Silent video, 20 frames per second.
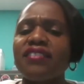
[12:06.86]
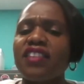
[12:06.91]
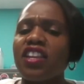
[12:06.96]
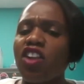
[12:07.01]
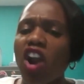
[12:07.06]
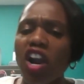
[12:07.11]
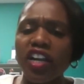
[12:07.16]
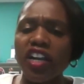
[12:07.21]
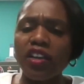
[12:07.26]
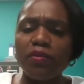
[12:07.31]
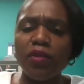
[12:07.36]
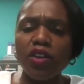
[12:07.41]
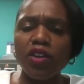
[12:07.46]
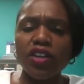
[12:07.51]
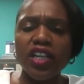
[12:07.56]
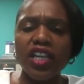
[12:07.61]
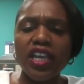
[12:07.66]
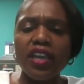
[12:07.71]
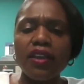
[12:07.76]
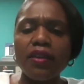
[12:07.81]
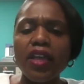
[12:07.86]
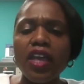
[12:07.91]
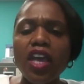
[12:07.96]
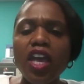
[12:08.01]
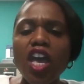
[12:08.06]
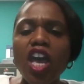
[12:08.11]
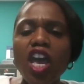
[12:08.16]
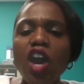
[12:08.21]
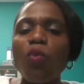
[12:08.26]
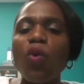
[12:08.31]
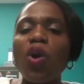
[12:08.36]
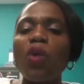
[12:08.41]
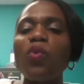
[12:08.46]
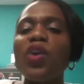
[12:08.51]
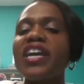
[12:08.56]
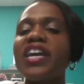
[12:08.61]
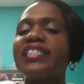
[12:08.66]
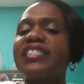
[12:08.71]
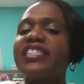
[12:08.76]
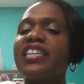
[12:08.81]
in our community. When
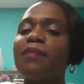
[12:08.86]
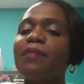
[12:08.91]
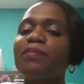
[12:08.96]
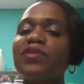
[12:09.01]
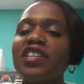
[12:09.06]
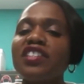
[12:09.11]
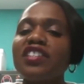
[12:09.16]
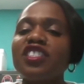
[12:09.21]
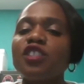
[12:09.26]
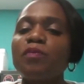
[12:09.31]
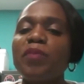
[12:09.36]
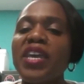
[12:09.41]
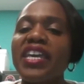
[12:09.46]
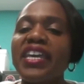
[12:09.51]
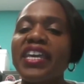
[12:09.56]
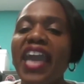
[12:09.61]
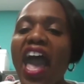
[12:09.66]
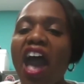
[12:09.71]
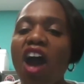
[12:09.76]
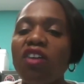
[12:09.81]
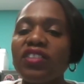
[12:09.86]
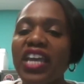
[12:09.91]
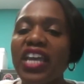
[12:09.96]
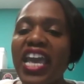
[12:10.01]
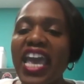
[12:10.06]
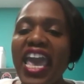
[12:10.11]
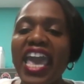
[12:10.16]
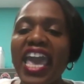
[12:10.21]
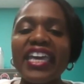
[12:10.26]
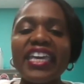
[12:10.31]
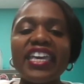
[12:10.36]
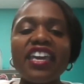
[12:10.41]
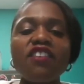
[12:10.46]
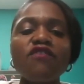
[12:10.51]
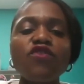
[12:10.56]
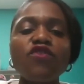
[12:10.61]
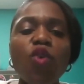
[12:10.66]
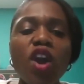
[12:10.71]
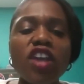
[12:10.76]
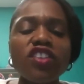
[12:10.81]
we attempt to speak out and give
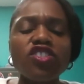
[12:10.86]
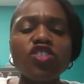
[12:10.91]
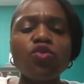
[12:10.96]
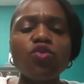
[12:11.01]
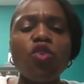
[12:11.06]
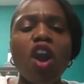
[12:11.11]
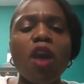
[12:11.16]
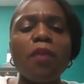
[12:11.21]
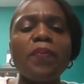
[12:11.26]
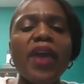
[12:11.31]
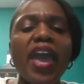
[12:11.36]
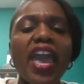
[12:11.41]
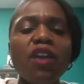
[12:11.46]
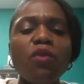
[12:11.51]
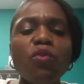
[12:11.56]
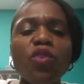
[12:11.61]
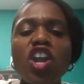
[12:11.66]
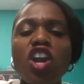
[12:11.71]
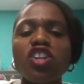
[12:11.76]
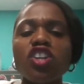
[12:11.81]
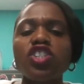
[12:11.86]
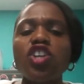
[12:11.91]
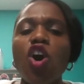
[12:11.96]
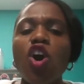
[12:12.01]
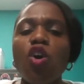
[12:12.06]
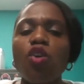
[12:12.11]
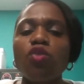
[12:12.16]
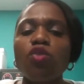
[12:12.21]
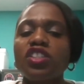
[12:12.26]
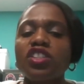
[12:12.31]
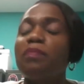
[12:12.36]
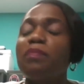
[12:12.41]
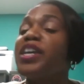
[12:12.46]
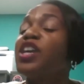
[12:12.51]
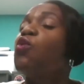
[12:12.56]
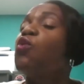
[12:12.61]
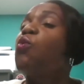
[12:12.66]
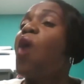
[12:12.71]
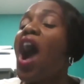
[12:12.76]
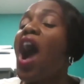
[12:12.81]
voice to our pain, we are told to be
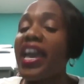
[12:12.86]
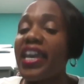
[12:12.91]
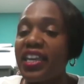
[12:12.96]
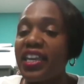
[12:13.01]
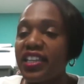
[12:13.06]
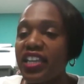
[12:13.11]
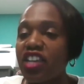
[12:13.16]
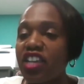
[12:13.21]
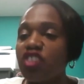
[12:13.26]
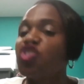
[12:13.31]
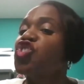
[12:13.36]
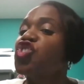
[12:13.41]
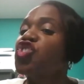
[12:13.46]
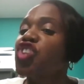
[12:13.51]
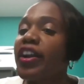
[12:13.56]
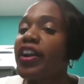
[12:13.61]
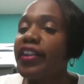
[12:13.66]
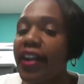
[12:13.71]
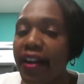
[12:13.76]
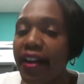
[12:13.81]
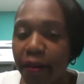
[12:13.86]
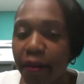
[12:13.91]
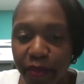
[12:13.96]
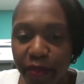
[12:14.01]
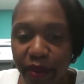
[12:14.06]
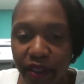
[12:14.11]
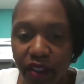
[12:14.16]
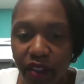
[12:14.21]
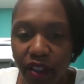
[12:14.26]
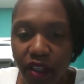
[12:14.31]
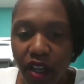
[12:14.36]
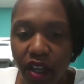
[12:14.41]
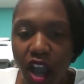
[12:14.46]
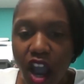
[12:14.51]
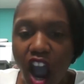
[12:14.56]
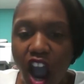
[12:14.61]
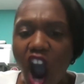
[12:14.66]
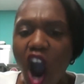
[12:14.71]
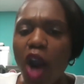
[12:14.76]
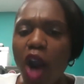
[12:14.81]
quiet and shut up.
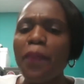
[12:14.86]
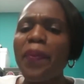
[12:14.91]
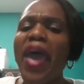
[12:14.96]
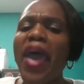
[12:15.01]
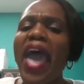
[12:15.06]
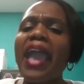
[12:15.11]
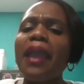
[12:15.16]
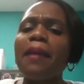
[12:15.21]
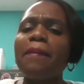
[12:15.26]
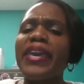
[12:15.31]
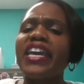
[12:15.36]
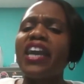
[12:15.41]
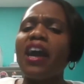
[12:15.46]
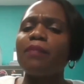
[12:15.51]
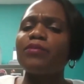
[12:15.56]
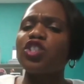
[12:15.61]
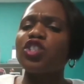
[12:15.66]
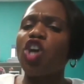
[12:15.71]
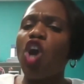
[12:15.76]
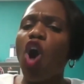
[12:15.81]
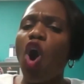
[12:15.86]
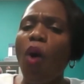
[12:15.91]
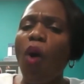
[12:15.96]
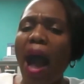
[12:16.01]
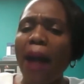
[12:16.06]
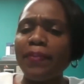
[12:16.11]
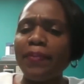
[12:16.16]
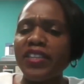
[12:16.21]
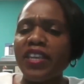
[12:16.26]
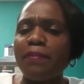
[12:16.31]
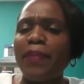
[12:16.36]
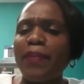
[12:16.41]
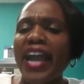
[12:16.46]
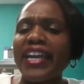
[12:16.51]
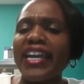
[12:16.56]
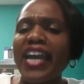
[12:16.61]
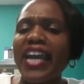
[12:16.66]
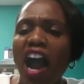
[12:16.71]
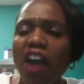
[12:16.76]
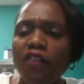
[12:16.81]
Our pain becomes co-opted by
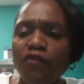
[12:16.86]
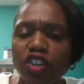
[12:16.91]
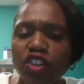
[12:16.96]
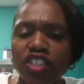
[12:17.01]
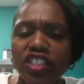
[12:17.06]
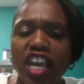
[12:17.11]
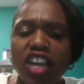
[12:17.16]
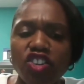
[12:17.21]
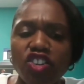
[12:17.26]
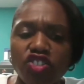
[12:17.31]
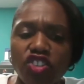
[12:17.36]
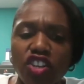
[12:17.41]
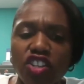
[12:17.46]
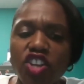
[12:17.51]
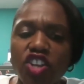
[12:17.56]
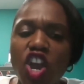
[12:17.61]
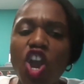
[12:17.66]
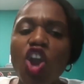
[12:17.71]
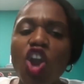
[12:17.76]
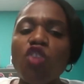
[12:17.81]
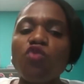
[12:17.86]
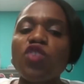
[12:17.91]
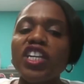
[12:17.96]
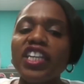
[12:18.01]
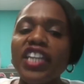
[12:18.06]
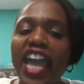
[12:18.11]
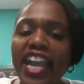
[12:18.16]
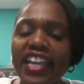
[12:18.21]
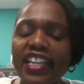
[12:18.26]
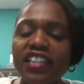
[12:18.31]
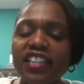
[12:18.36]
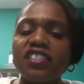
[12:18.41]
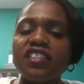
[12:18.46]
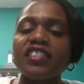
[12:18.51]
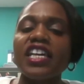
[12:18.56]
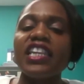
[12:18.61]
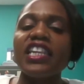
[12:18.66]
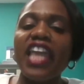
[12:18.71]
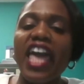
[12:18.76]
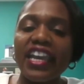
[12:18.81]
conversations related to
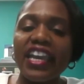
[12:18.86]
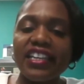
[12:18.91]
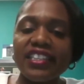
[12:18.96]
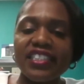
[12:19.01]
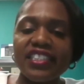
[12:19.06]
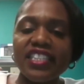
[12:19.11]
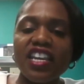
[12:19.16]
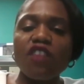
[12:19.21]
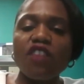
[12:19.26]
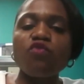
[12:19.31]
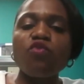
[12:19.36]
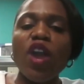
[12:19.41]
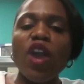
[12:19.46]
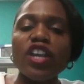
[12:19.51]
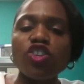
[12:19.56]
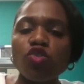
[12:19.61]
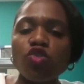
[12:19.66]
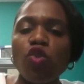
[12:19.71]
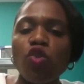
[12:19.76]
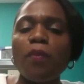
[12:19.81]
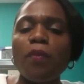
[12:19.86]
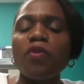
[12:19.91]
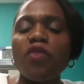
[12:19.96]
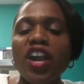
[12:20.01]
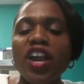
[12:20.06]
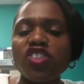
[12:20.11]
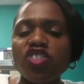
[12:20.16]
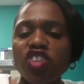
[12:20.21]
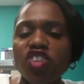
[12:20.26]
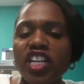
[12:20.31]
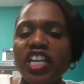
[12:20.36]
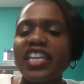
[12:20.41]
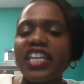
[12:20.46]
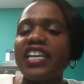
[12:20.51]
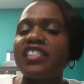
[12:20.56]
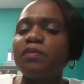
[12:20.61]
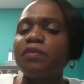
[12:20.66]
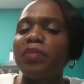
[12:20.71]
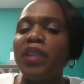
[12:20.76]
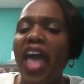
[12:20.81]
the legacy of racial oppression
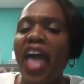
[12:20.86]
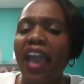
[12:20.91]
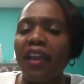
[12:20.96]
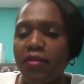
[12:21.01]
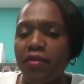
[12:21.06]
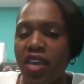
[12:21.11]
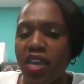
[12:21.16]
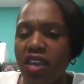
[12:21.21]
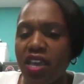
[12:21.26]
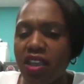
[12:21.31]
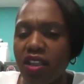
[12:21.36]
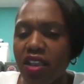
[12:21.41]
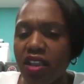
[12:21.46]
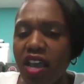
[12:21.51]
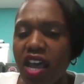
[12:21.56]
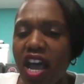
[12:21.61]
against Black men,